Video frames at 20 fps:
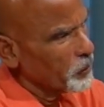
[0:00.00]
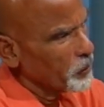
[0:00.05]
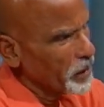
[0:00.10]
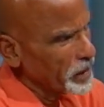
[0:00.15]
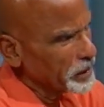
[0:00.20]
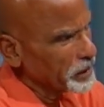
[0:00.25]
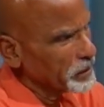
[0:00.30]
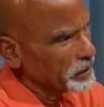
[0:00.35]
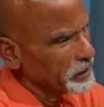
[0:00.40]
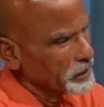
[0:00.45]

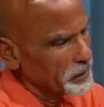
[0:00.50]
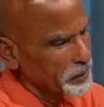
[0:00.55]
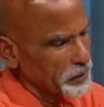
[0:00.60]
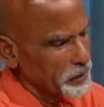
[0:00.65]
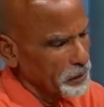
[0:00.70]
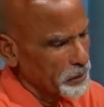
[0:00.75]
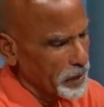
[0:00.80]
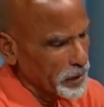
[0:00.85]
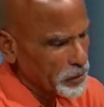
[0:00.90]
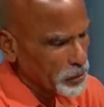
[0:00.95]

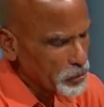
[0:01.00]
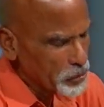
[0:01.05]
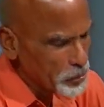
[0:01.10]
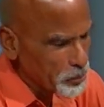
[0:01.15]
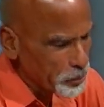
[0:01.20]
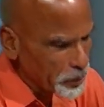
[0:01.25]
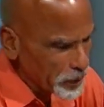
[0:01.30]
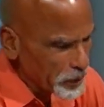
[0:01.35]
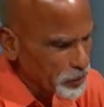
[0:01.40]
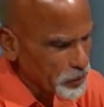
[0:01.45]
What do
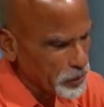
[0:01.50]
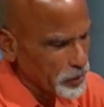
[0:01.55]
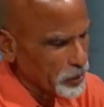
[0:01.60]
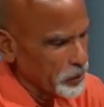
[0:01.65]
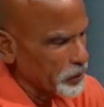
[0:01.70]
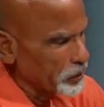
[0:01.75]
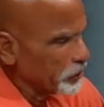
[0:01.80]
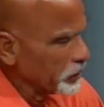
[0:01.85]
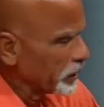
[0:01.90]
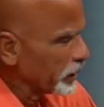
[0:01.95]
you bring to the
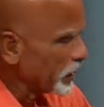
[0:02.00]
court?